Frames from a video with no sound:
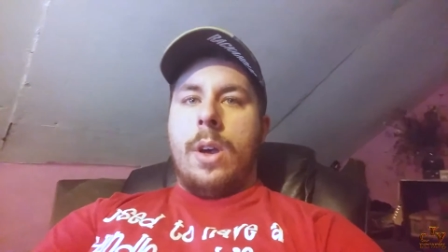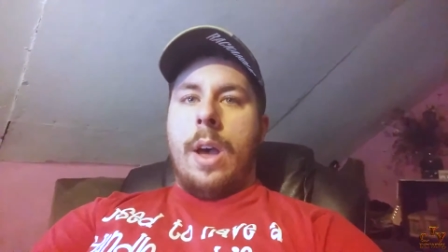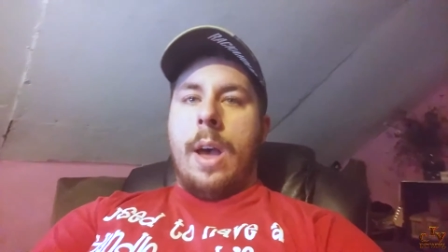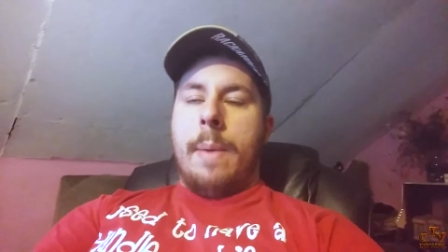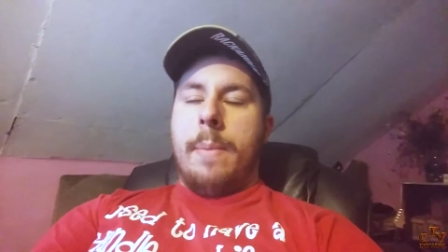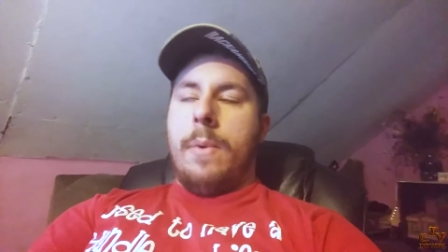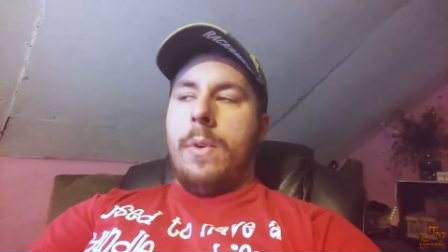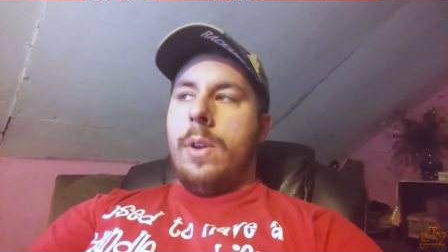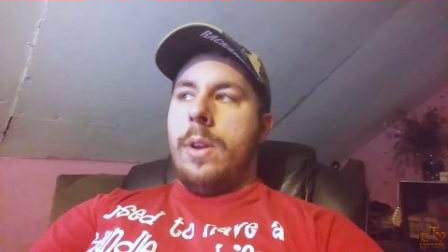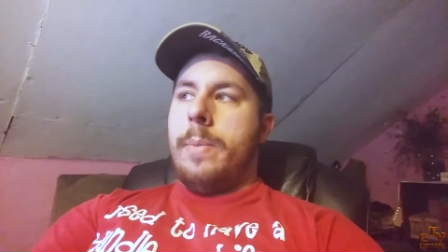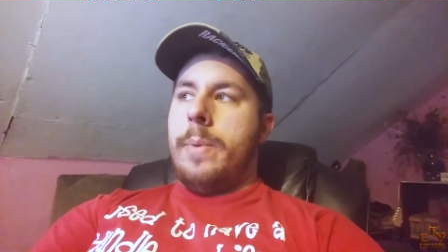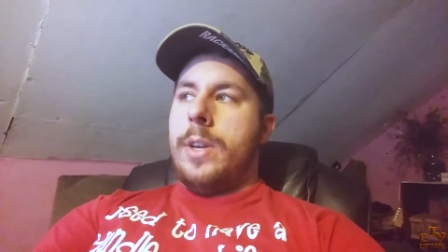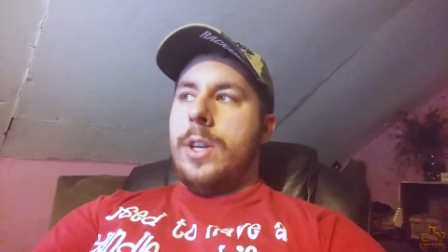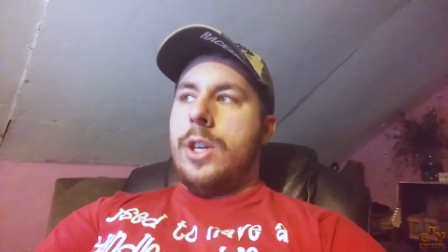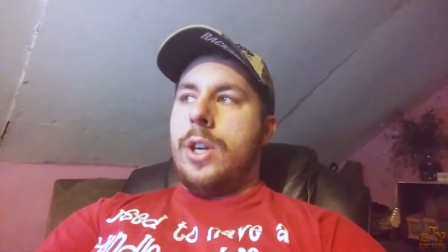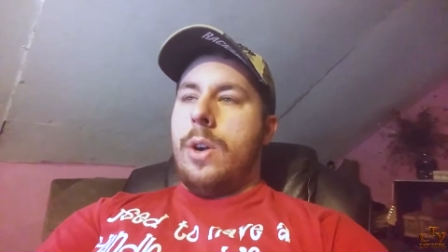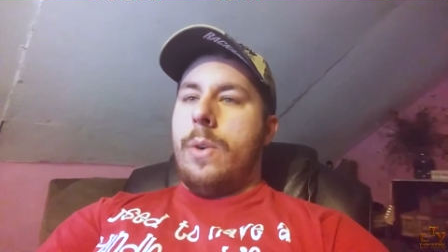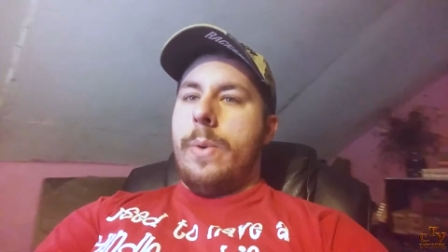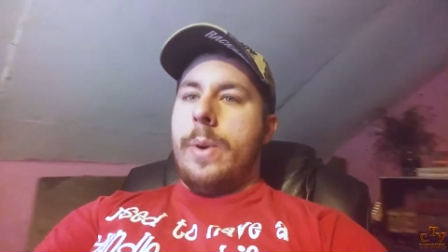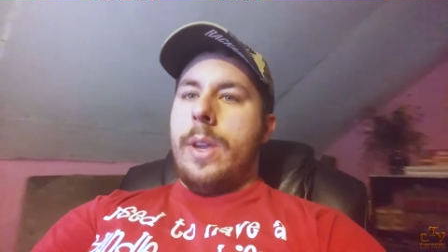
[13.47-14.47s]
I'm going to be
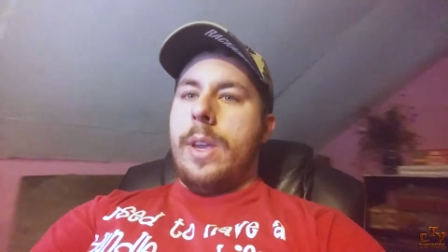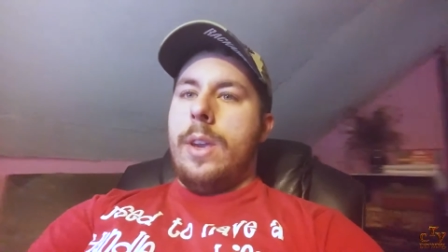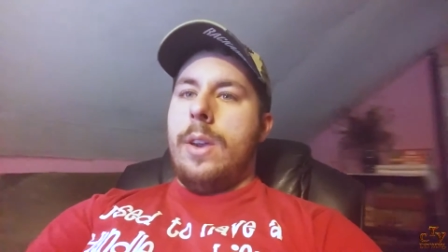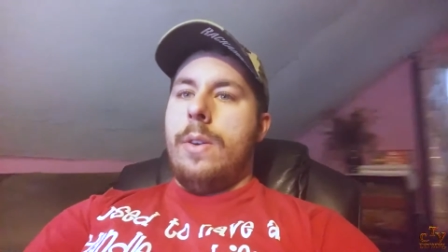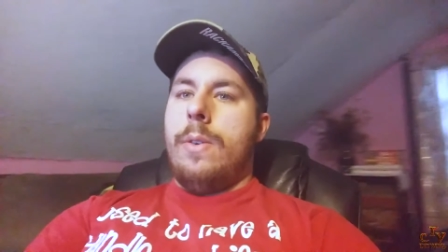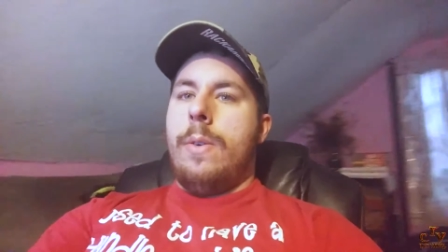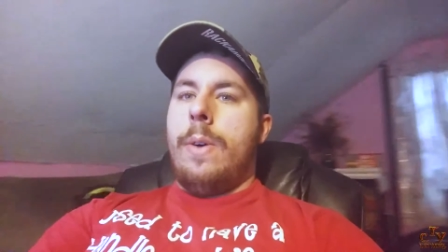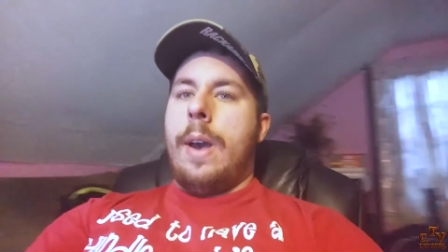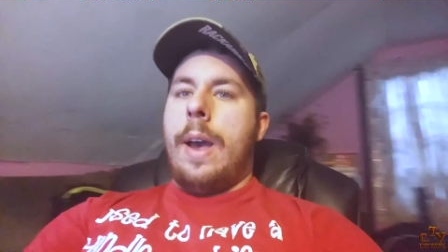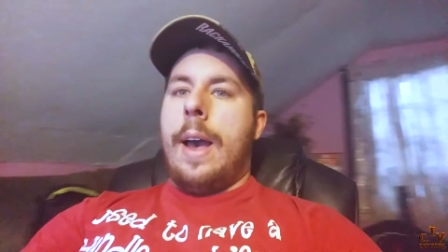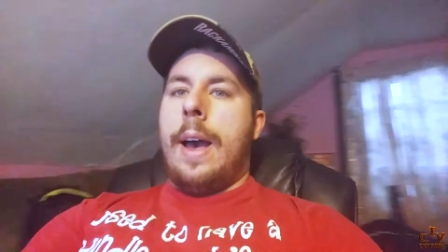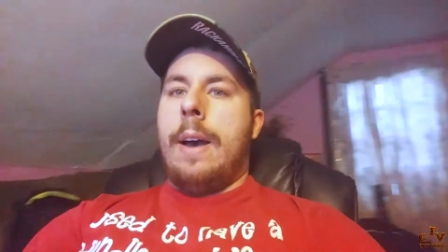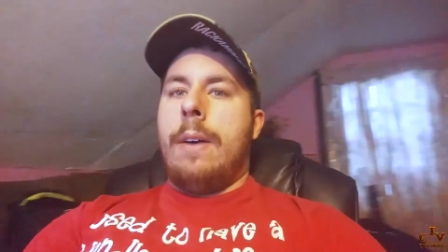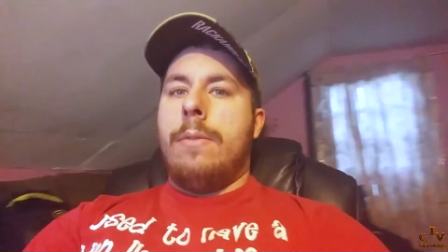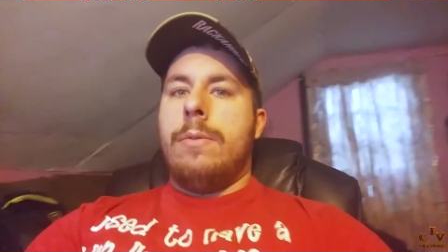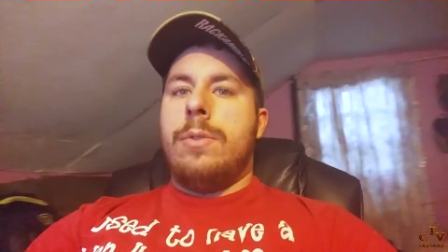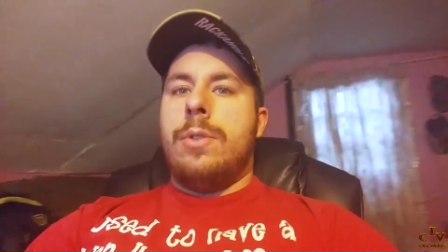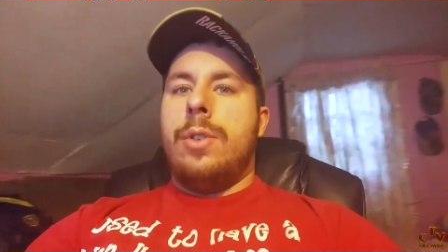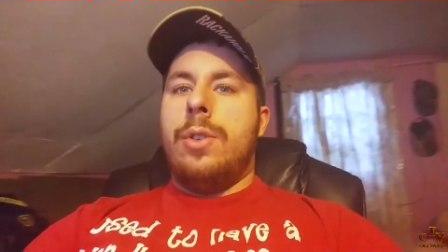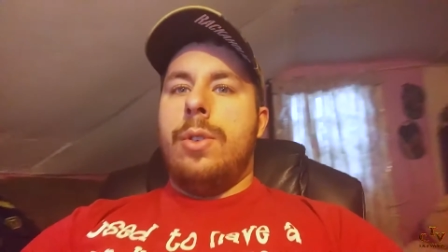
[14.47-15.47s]
showing you
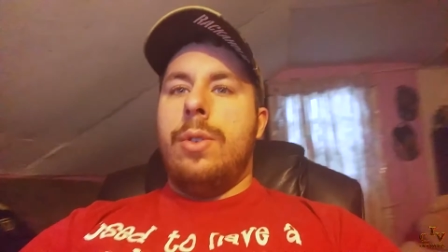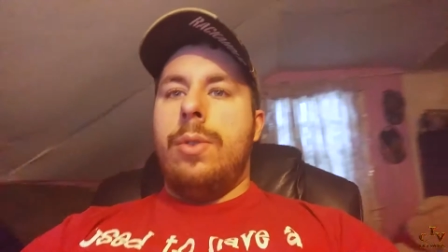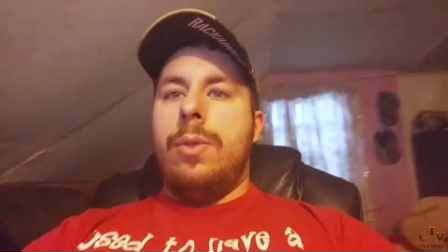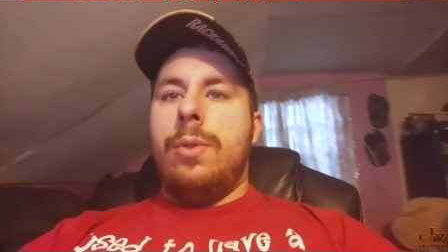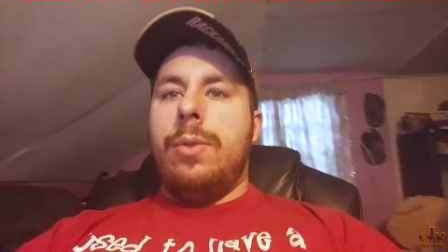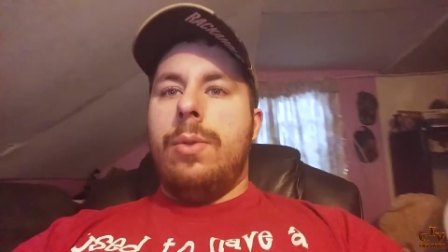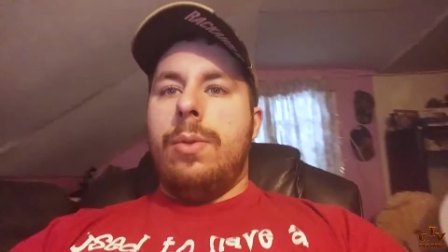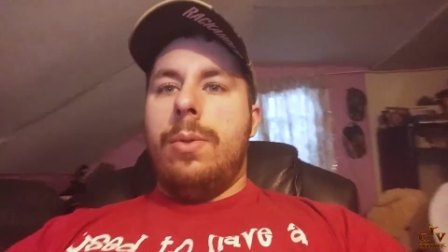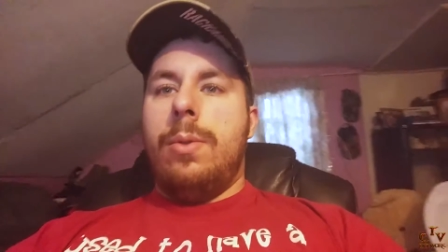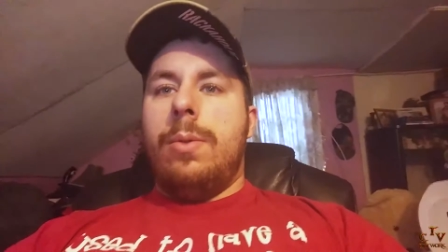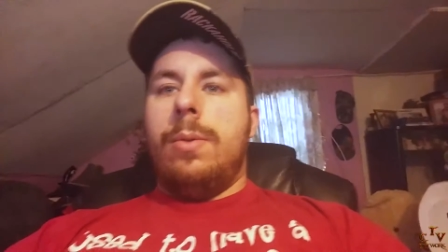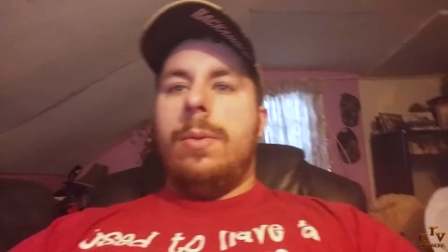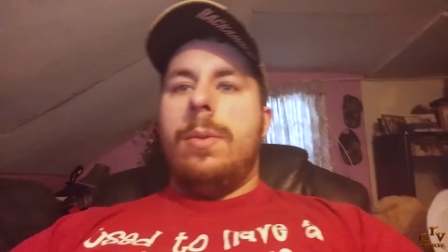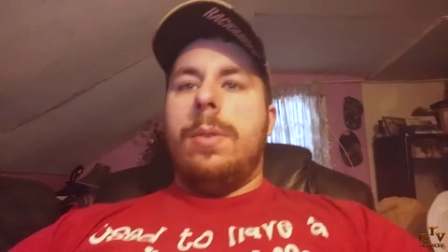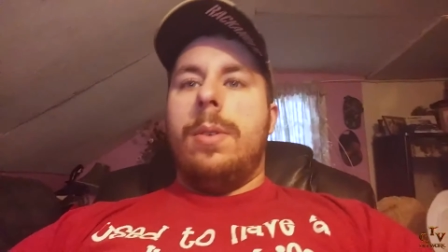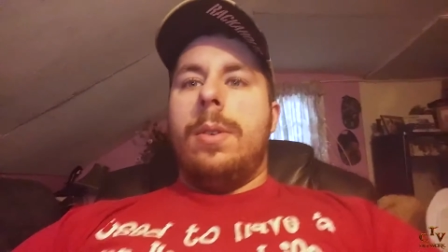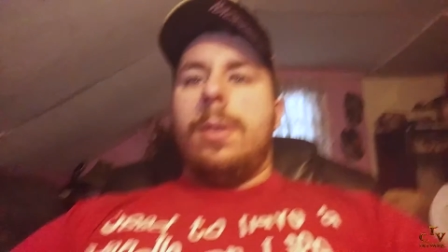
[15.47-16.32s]
how to